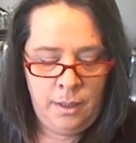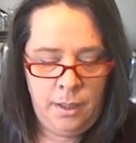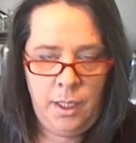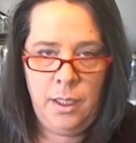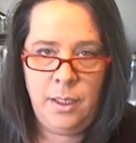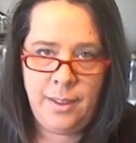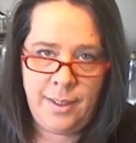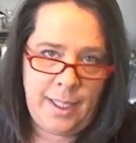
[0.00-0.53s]

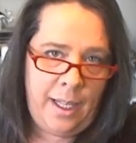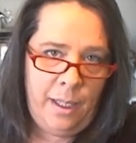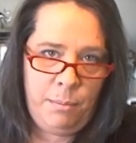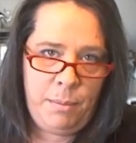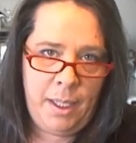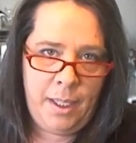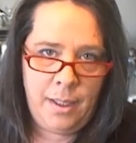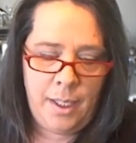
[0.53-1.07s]
it'll stay in
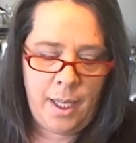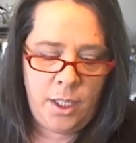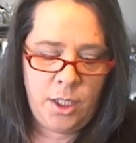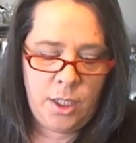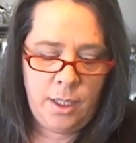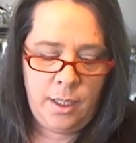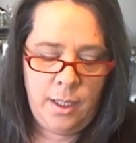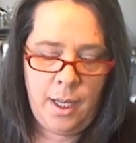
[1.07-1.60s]
my
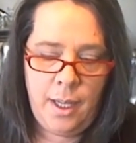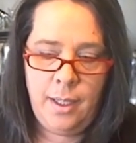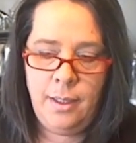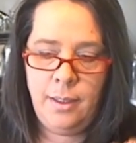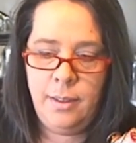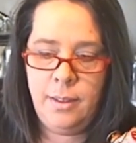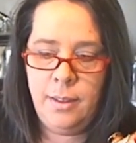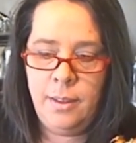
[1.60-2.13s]
collection
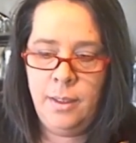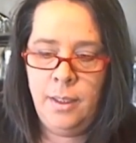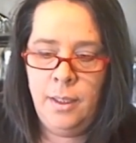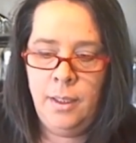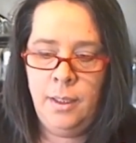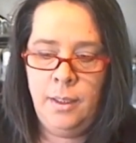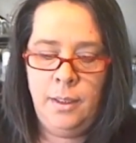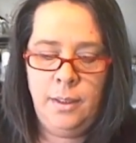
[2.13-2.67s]
as
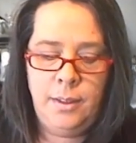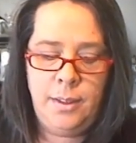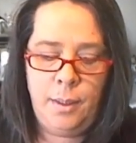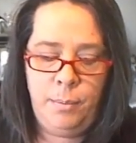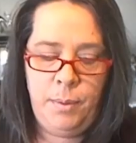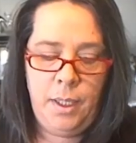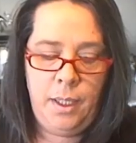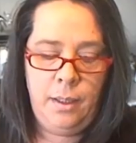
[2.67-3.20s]

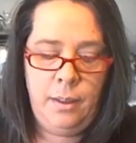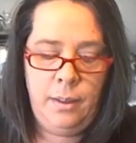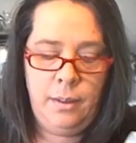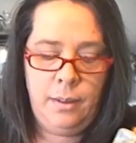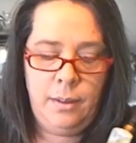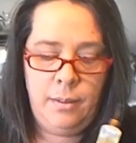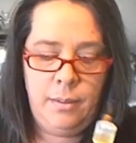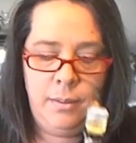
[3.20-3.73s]
something,
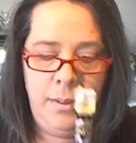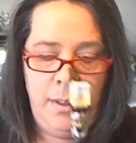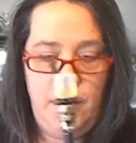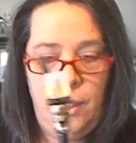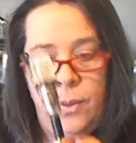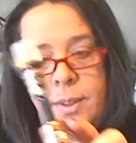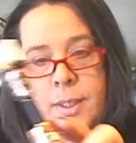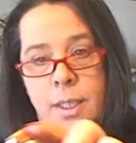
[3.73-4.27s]
you know, it's a